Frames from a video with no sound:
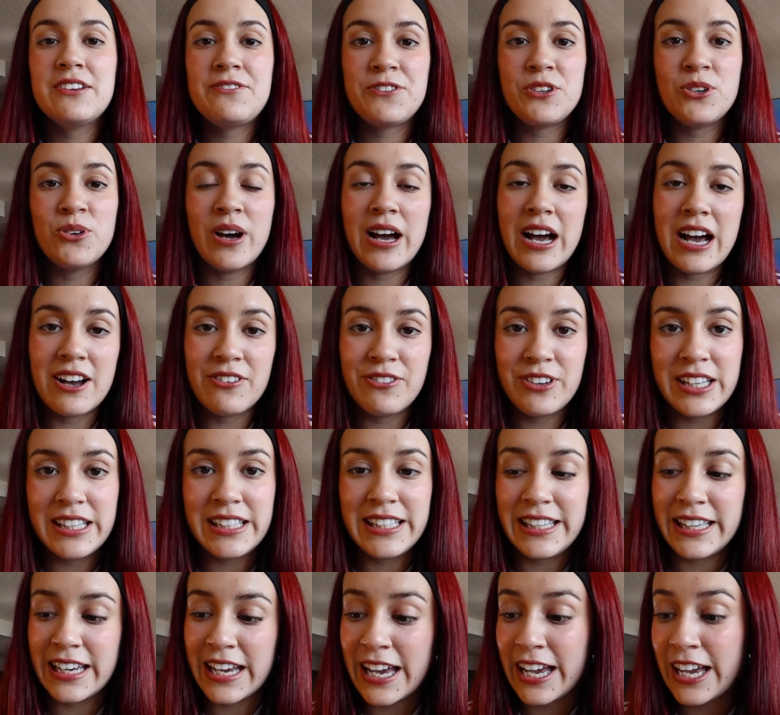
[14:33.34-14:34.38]
If you haven't
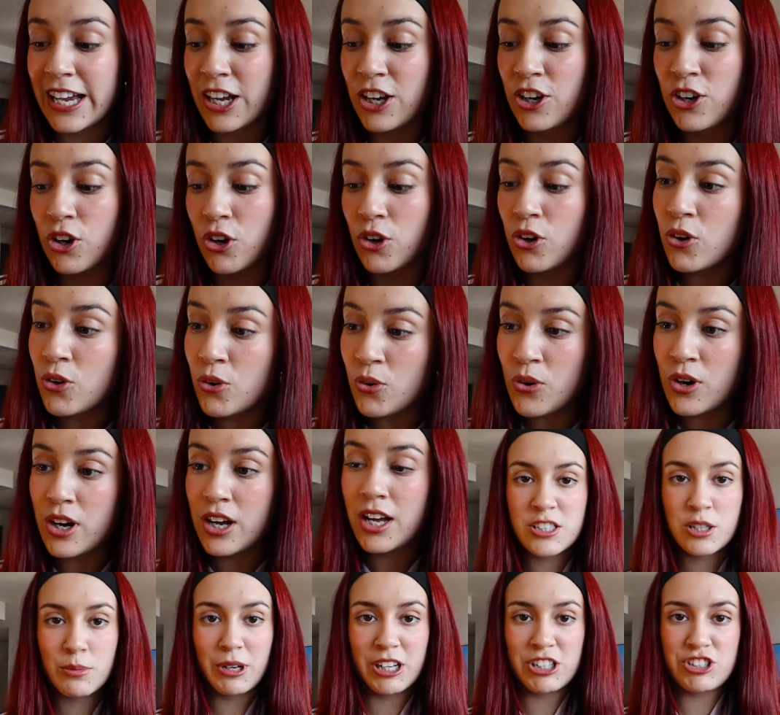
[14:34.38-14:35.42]
yet, go
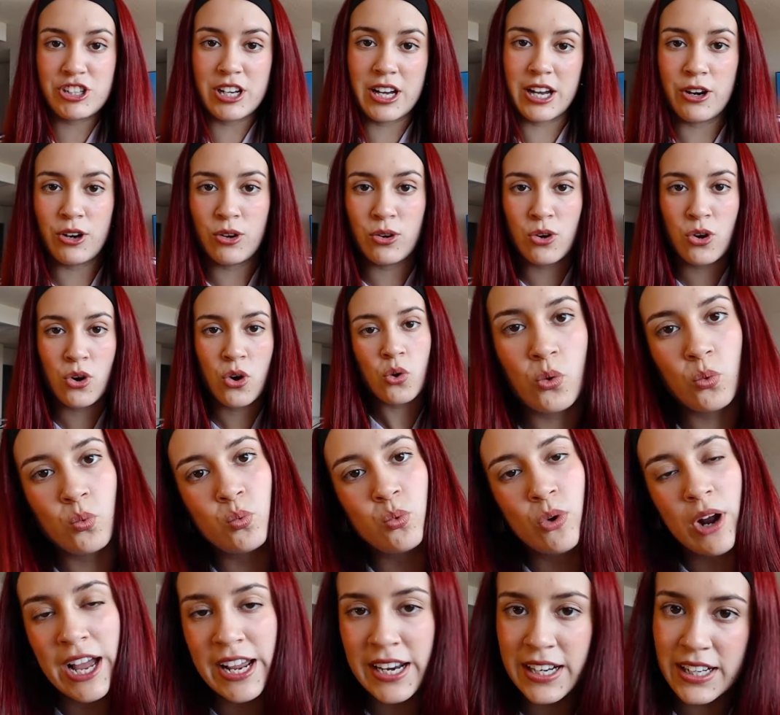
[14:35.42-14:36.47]
to my channel
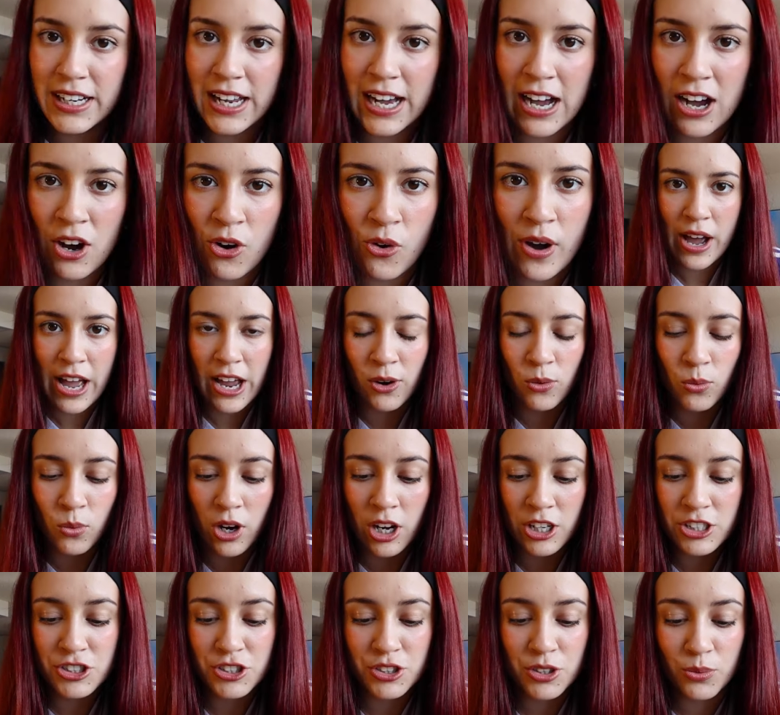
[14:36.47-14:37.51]
right now and
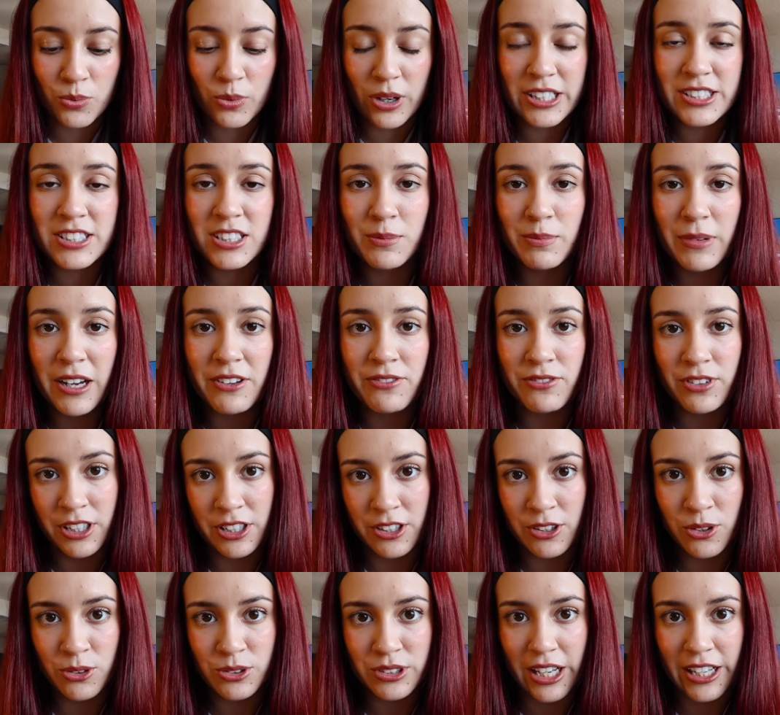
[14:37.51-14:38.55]
watch the rest of my
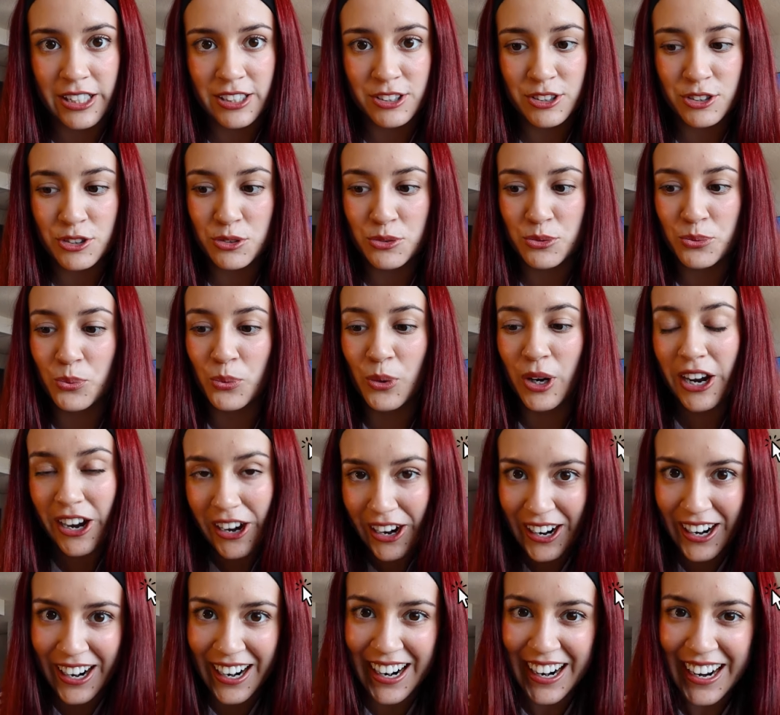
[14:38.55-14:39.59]
videos. I
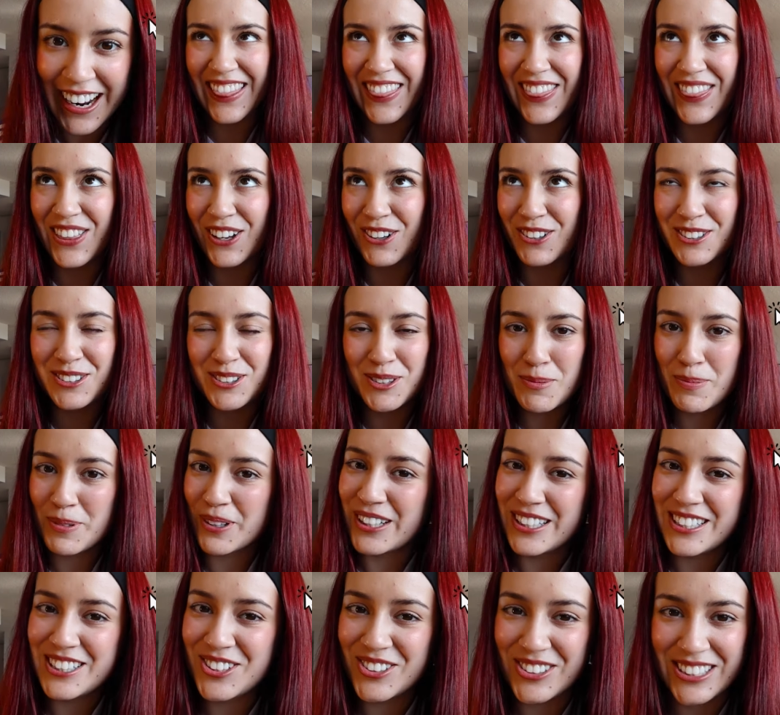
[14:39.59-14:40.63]
swear they're super
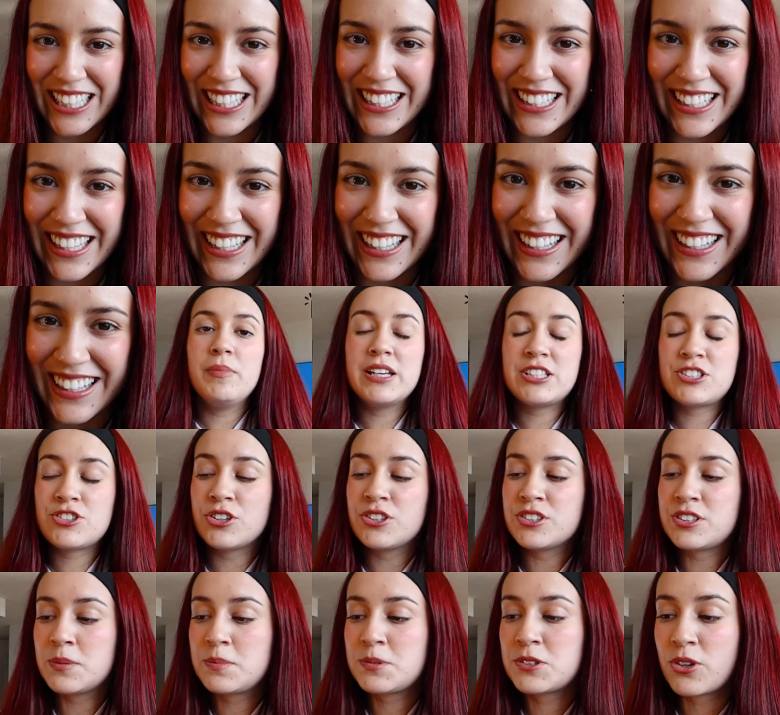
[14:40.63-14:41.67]
entertaining. Make sure
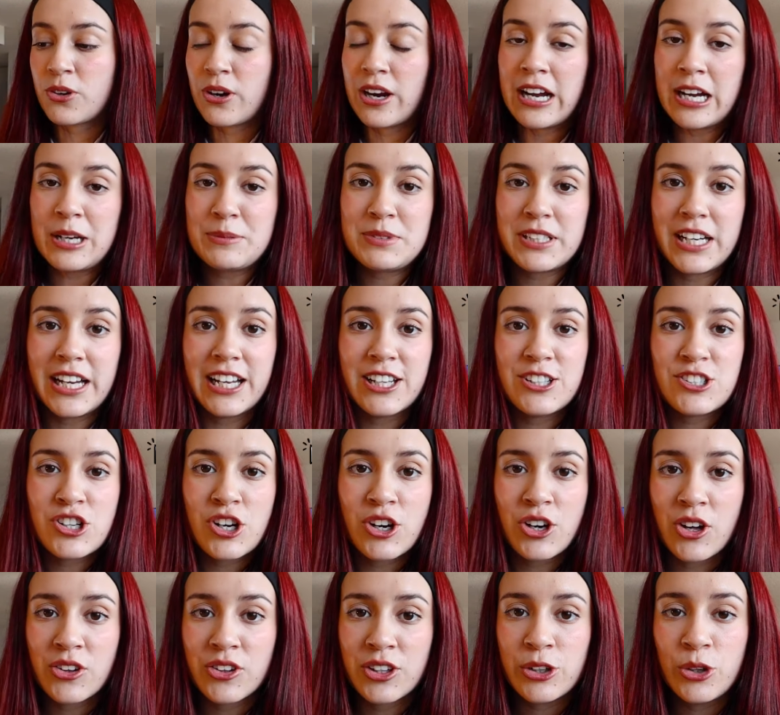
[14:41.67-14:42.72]
you're subscribed and
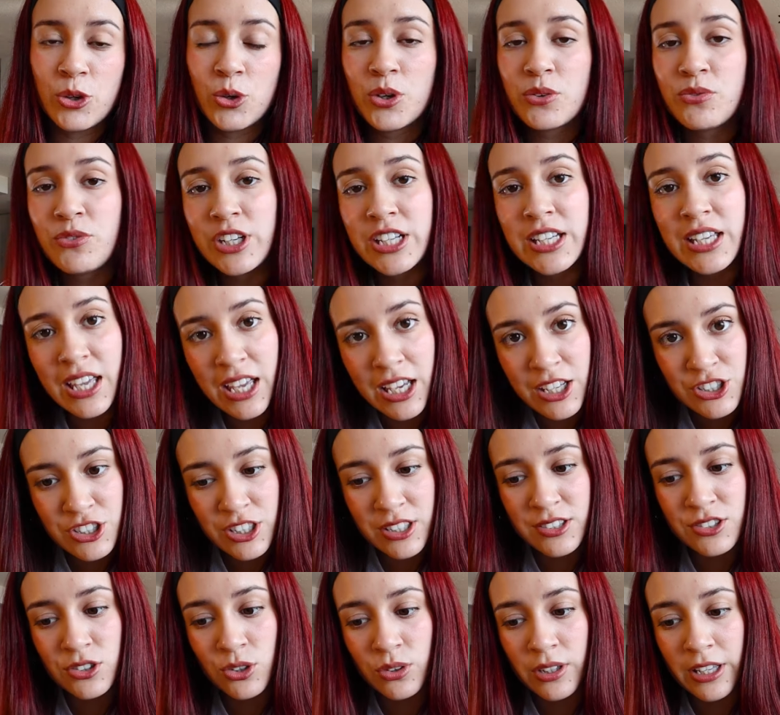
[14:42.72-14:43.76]
turn on the
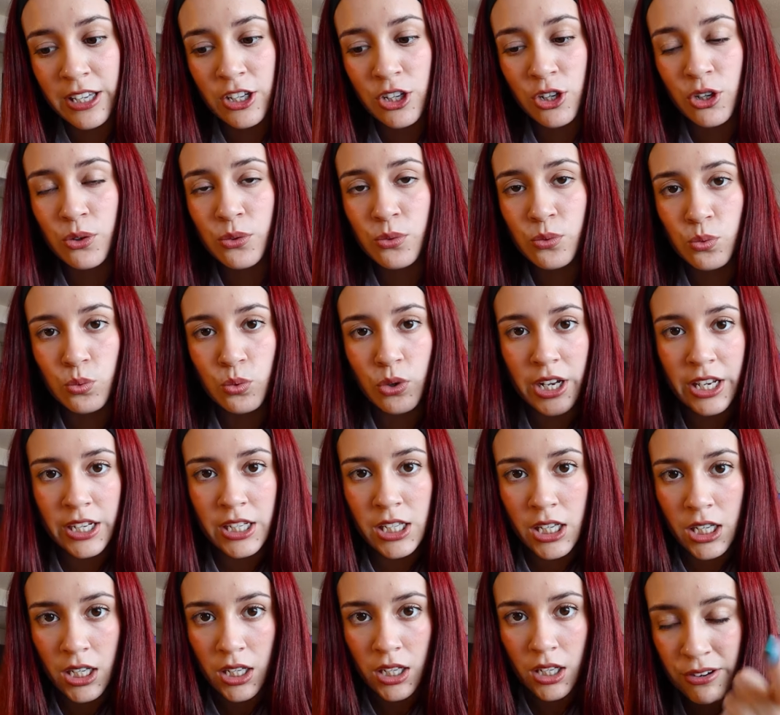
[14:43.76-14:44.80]
notifications so that you're
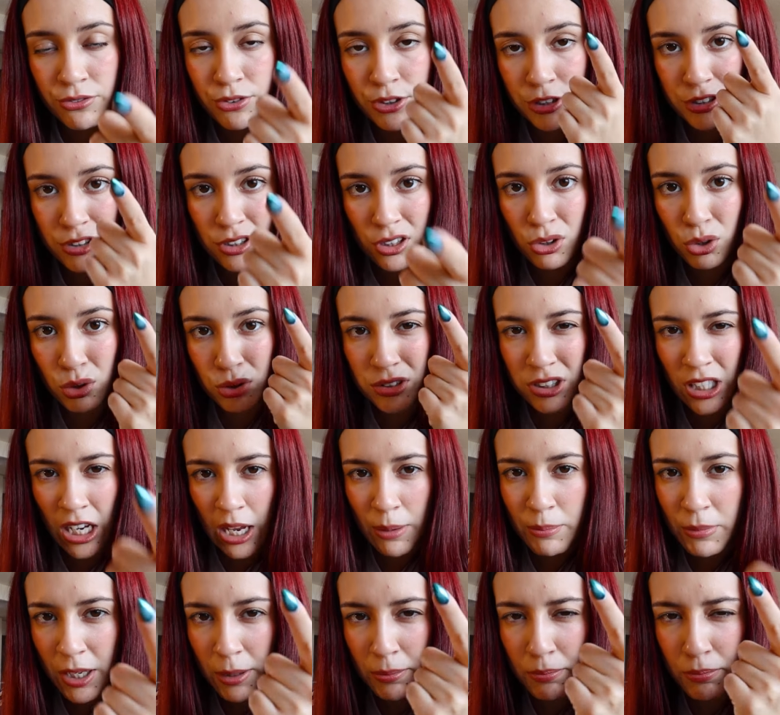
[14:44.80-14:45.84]
ready every single
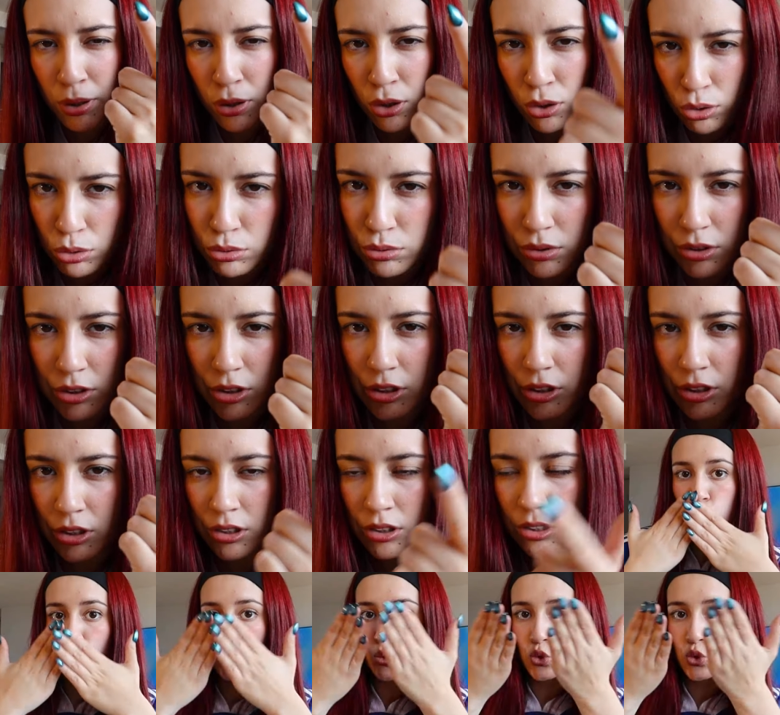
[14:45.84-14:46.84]
time I post.